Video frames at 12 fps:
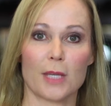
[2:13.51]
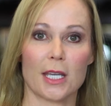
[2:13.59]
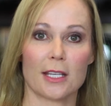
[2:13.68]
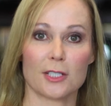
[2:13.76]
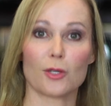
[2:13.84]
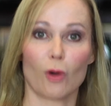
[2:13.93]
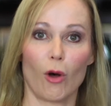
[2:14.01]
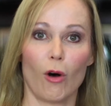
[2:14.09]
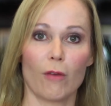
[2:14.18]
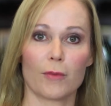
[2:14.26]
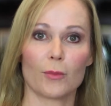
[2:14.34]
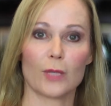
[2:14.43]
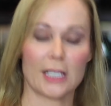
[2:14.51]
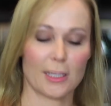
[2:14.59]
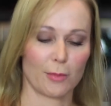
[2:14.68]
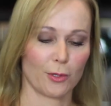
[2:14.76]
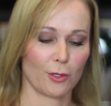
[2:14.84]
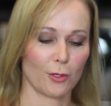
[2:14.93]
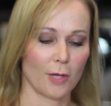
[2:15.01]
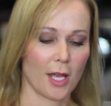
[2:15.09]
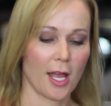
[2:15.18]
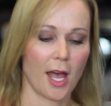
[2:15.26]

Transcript: be, because they're all from Winnie the Pooh,